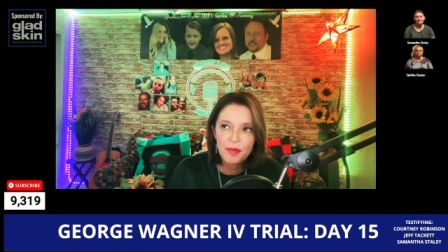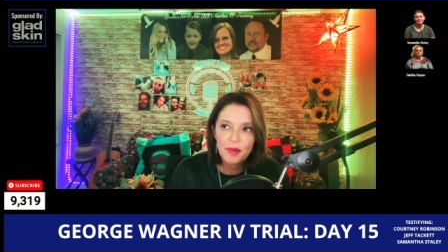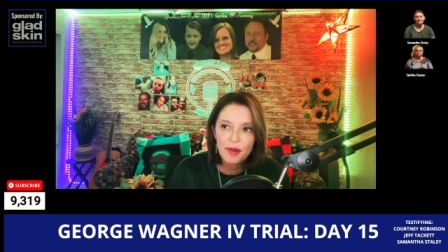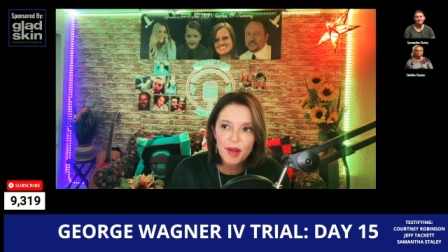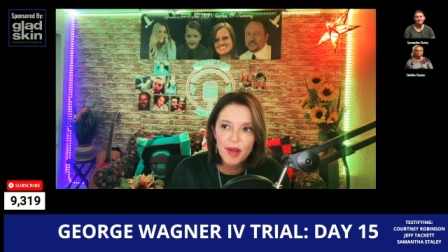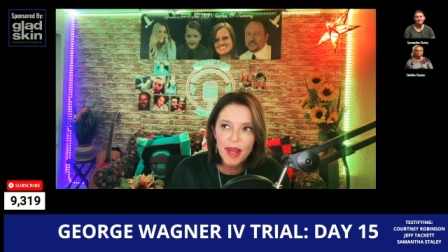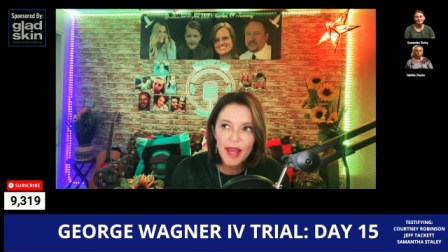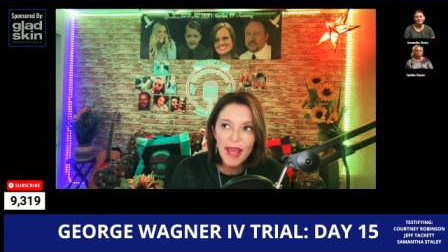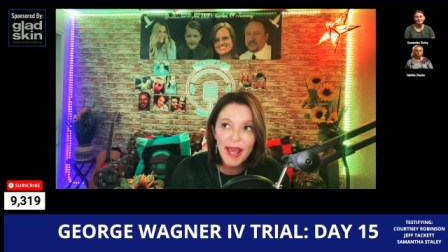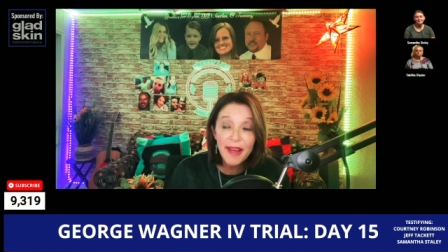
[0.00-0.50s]

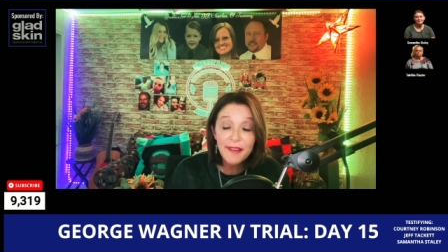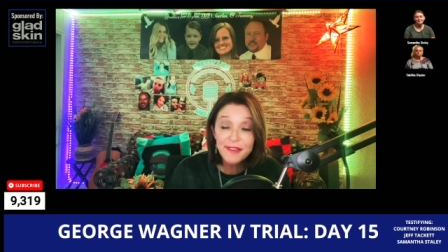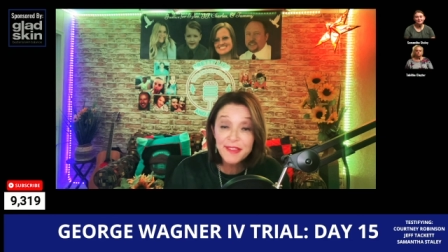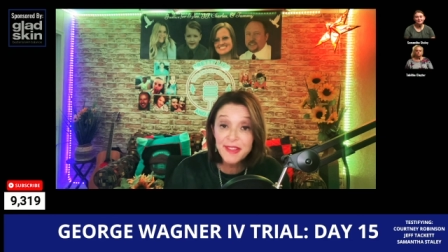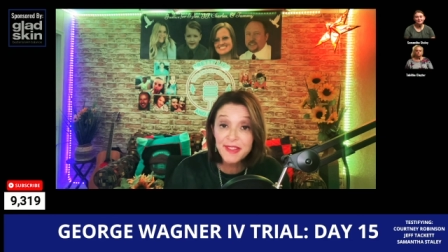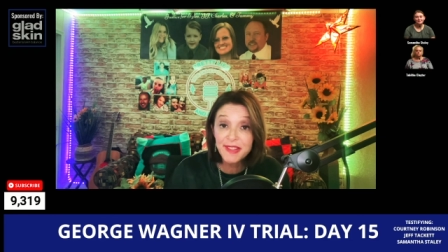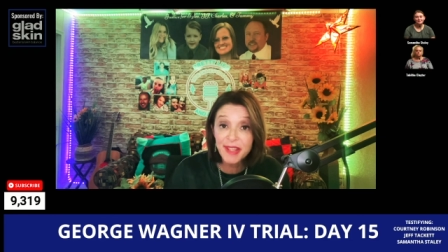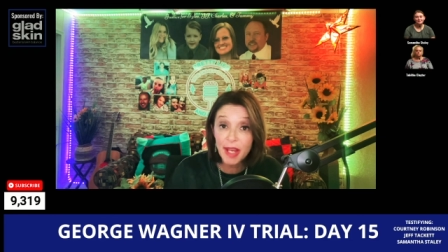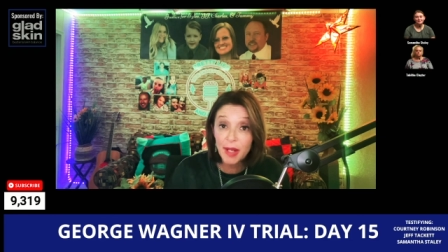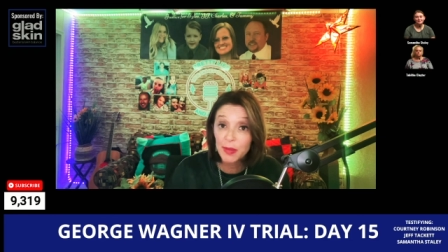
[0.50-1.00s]
I have to
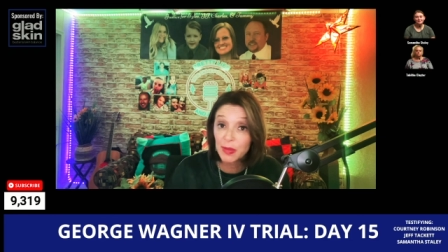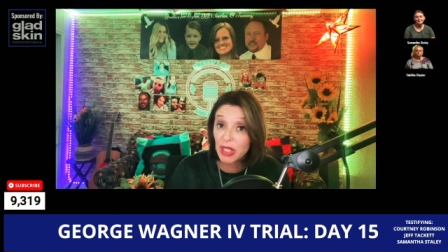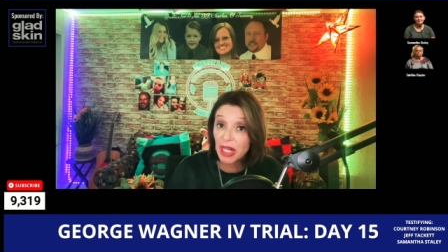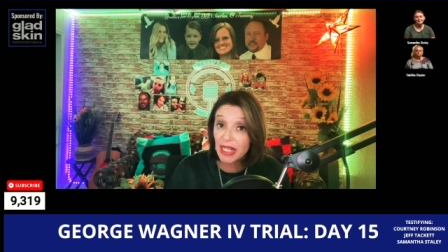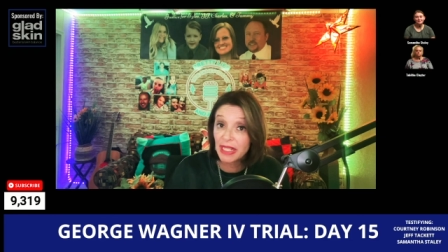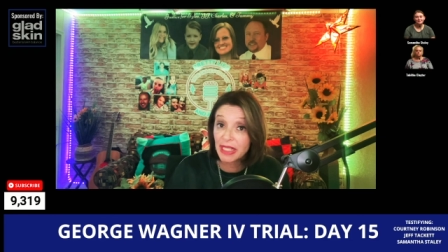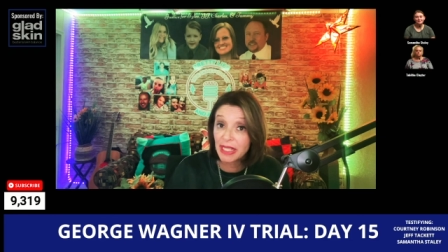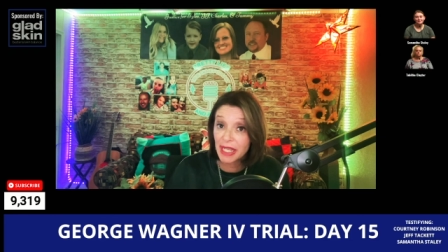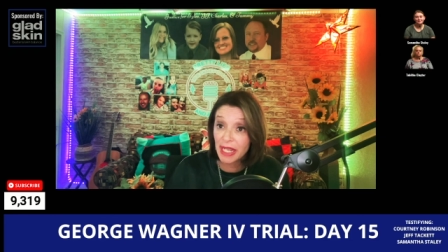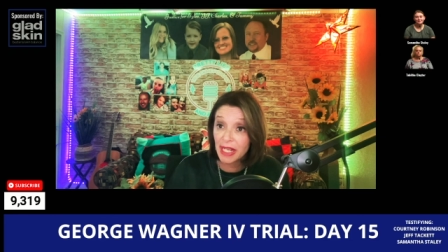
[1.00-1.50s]
say
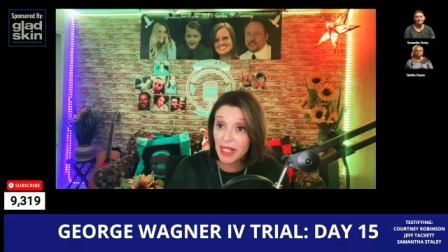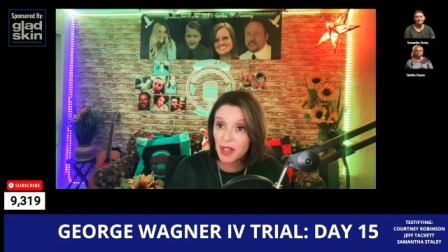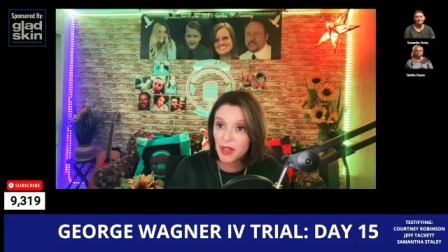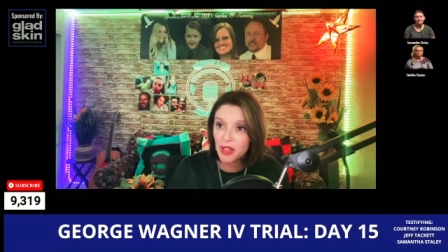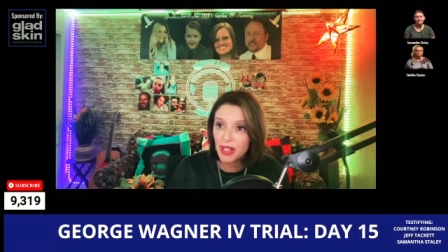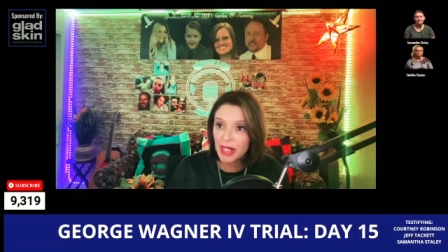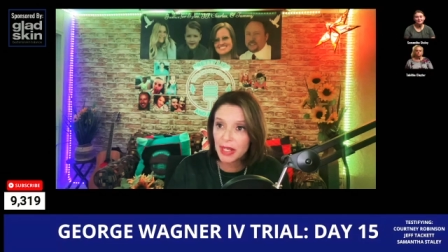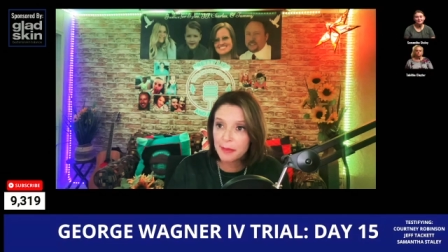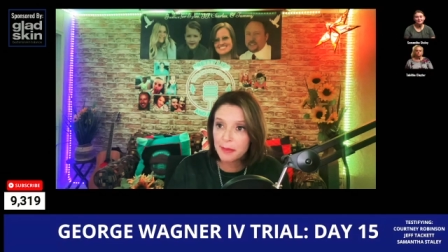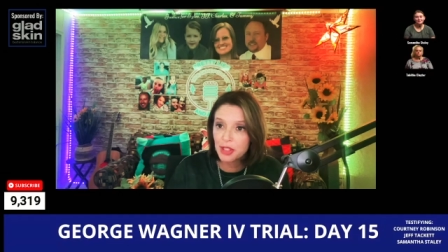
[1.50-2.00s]
right now,
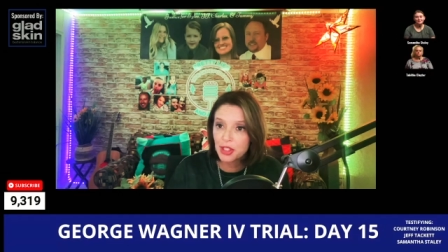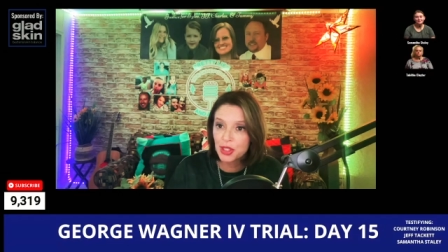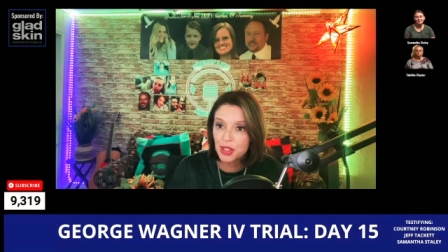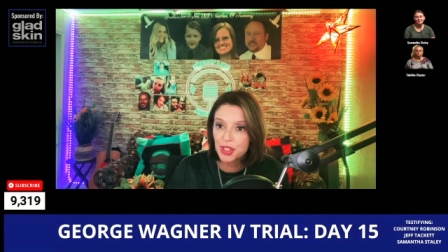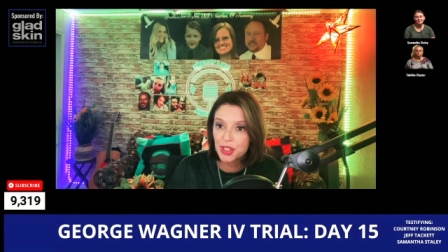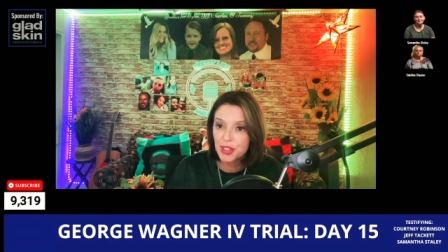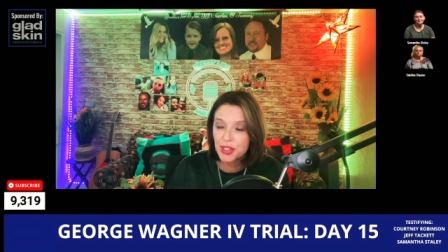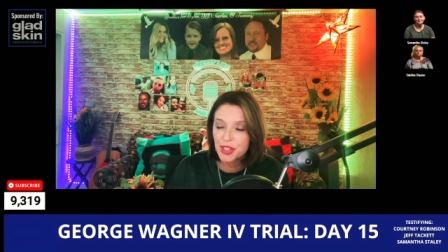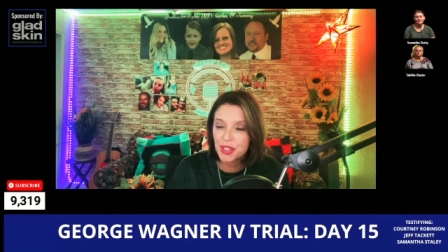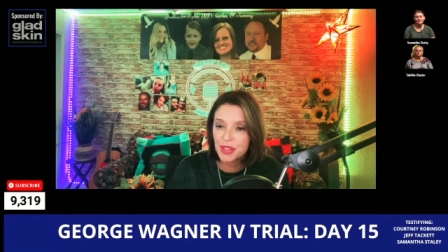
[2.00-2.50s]
and I'm
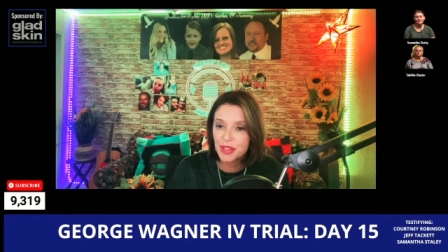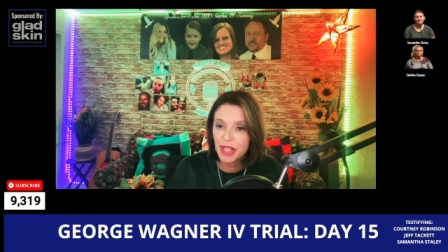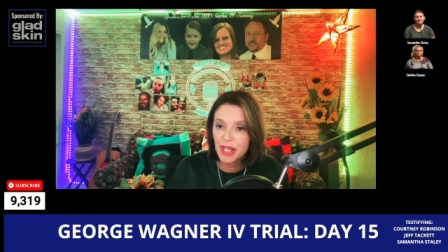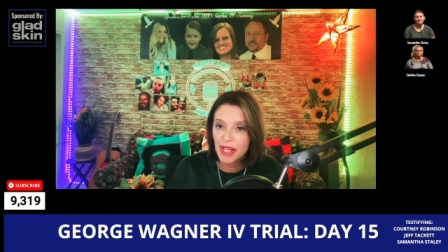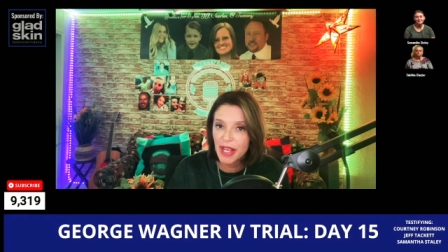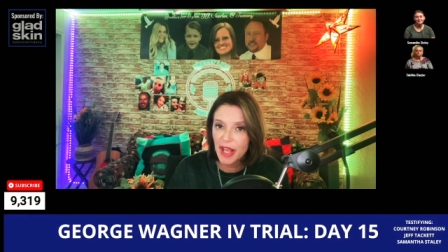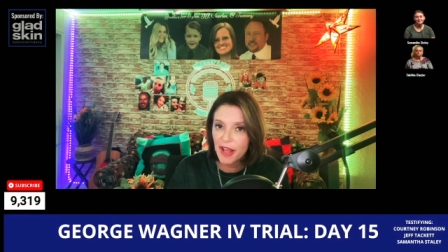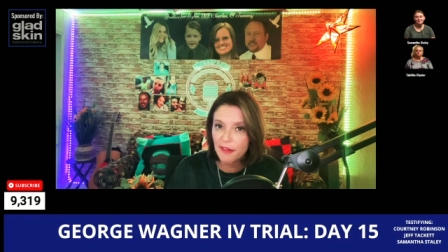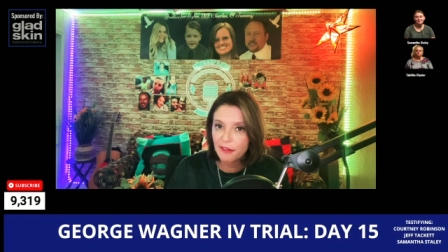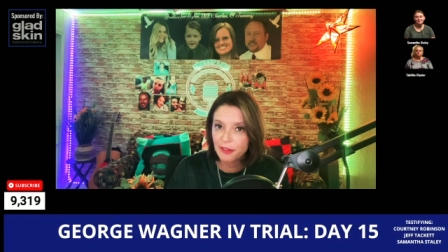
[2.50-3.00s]
sure that they
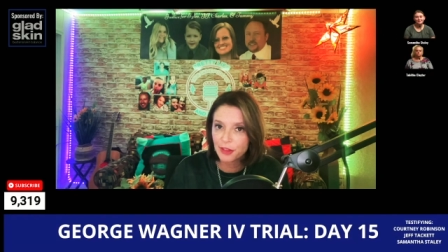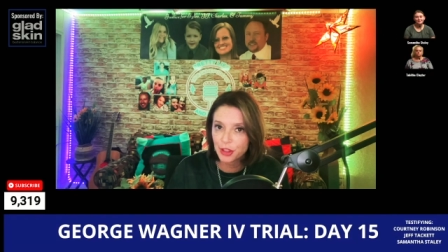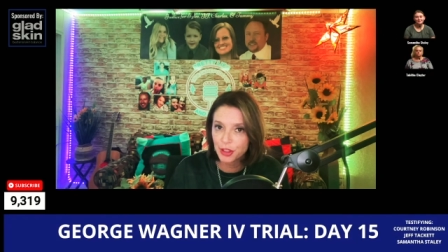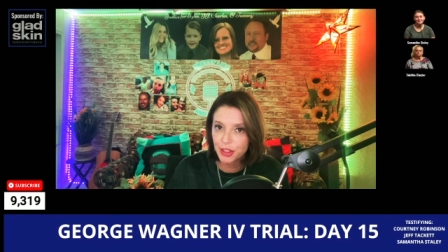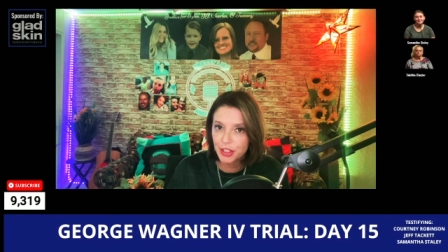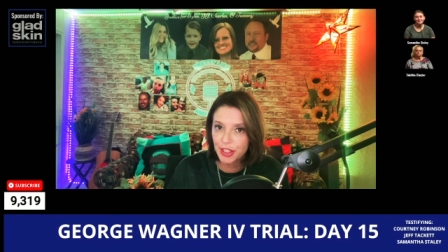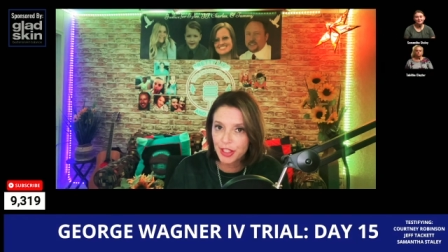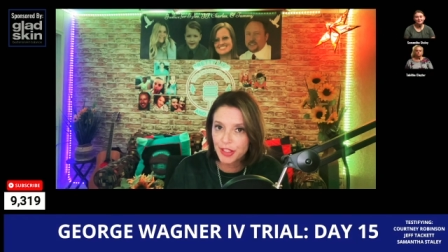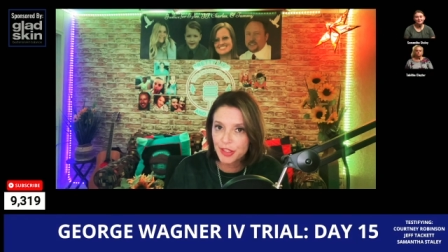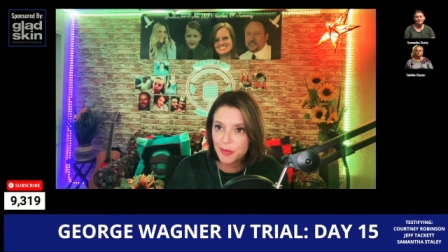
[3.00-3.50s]
have
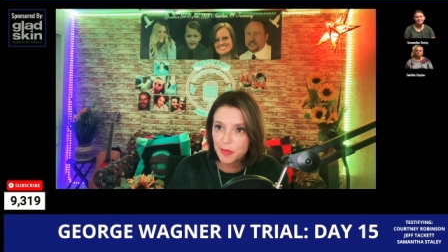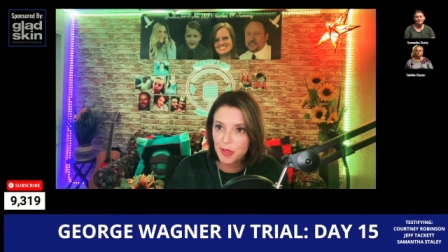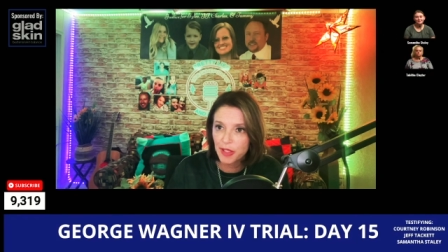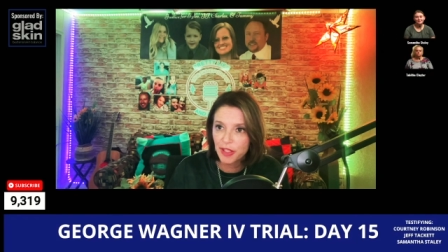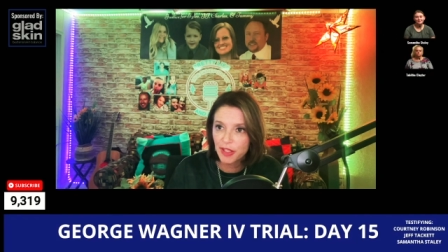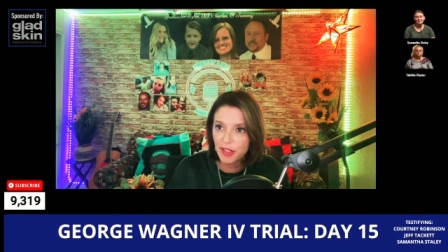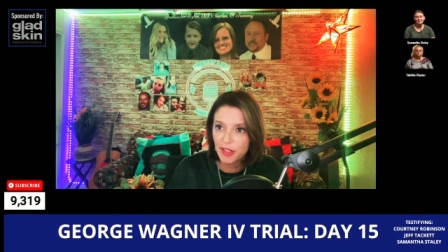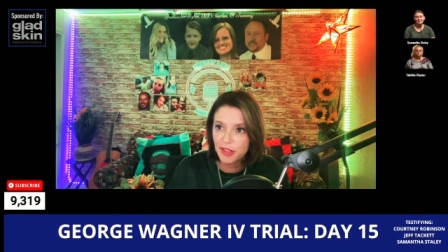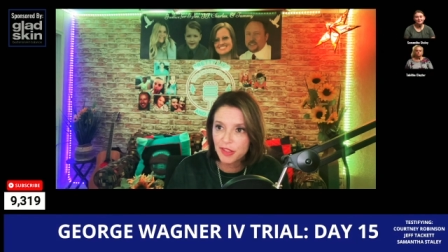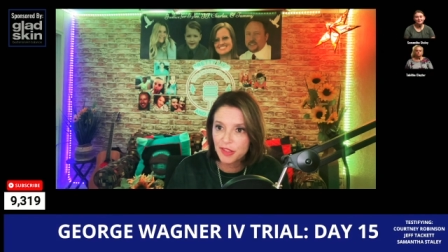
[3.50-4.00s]
goods
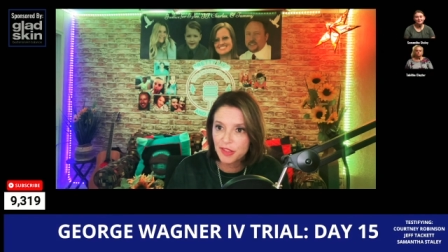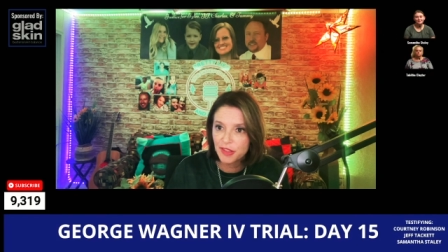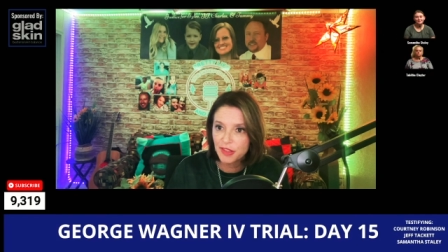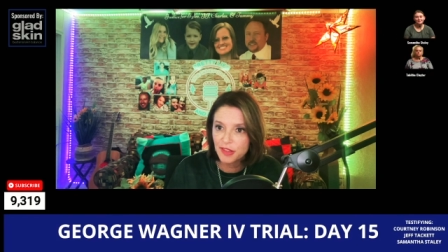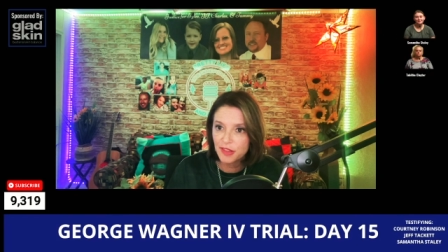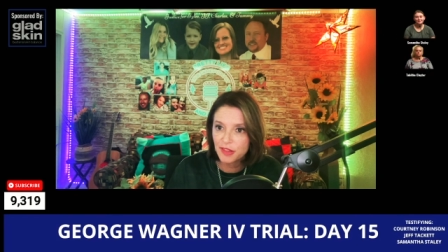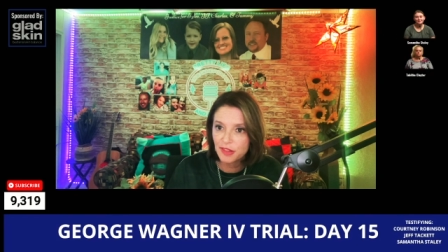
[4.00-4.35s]
because